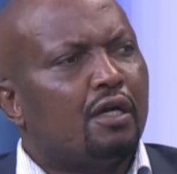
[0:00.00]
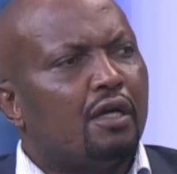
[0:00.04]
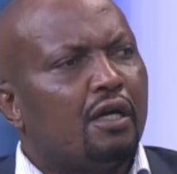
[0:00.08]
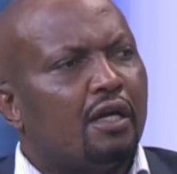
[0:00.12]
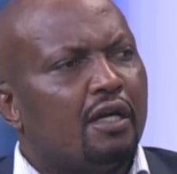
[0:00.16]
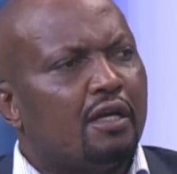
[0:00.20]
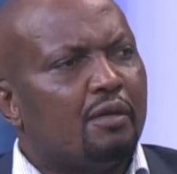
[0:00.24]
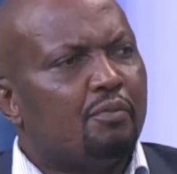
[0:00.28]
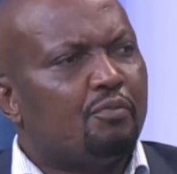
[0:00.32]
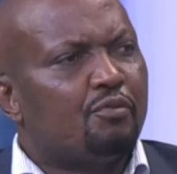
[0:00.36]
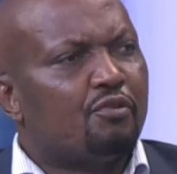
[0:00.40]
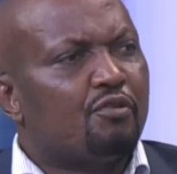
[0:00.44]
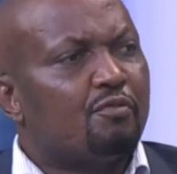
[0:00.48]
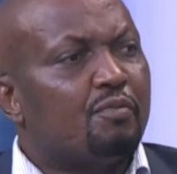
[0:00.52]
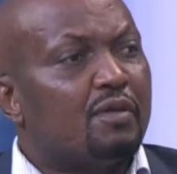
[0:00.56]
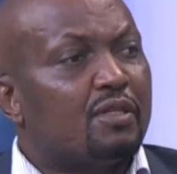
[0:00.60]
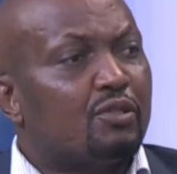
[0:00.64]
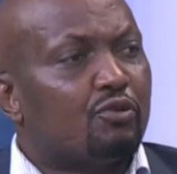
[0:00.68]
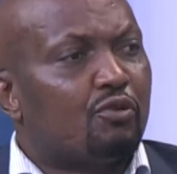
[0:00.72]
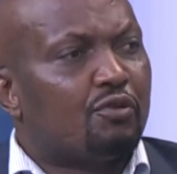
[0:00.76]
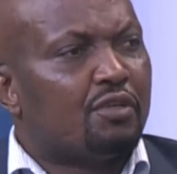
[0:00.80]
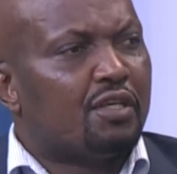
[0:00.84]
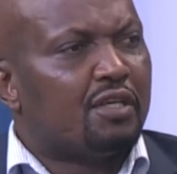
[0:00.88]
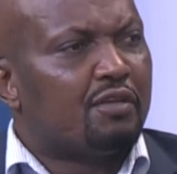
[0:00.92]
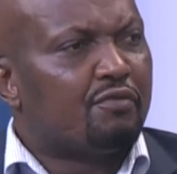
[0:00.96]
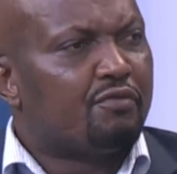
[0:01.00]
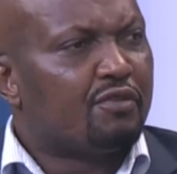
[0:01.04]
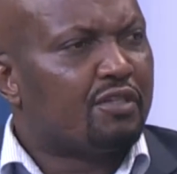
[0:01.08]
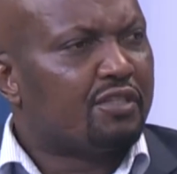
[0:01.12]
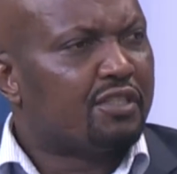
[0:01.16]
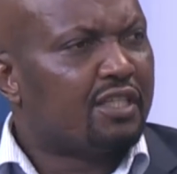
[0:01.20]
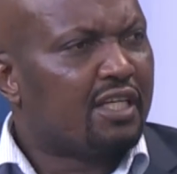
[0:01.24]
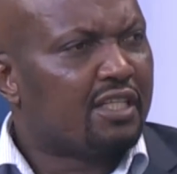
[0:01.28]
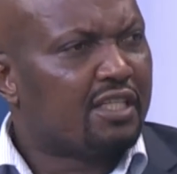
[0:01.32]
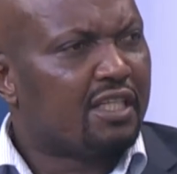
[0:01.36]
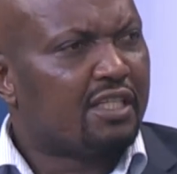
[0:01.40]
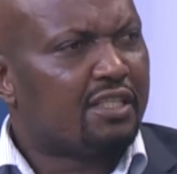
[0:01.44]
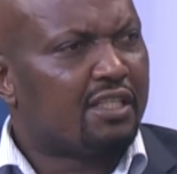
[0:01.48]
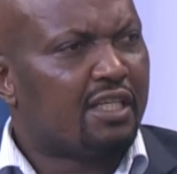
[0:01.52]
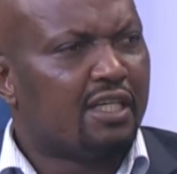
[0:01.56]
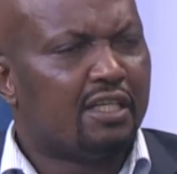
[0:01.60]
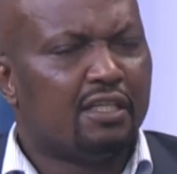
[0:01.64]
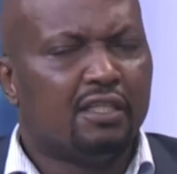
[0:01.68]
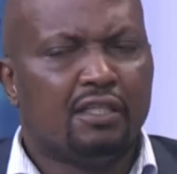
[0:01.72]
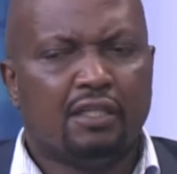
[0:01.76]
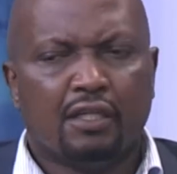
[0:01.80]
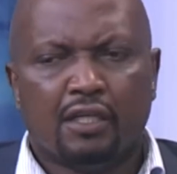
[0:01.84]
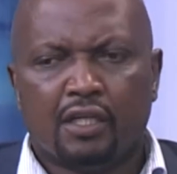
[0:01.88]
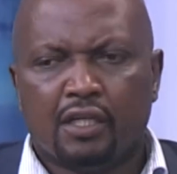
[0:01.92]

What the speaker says: improvement on the infrastructure side.